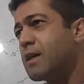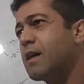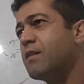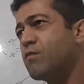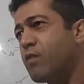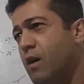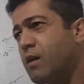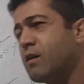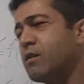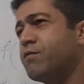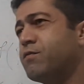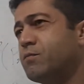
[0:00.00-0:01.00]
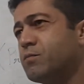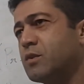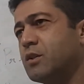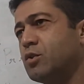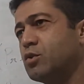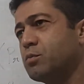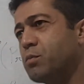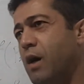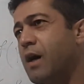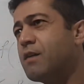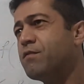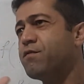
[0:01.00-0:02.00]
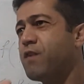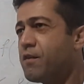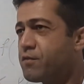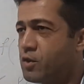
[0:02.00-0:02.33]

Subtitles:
and you buy 5